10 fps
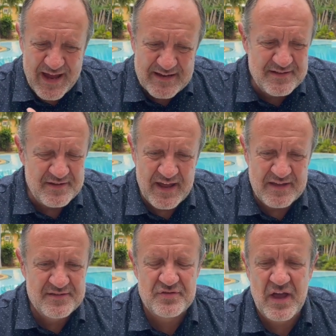act in
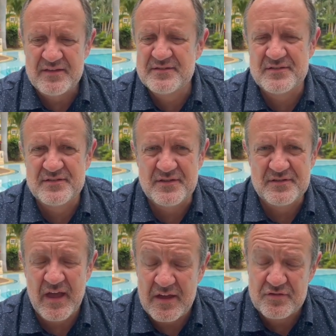
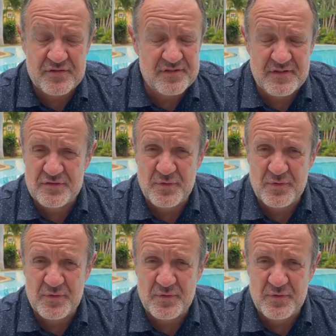anxiousness.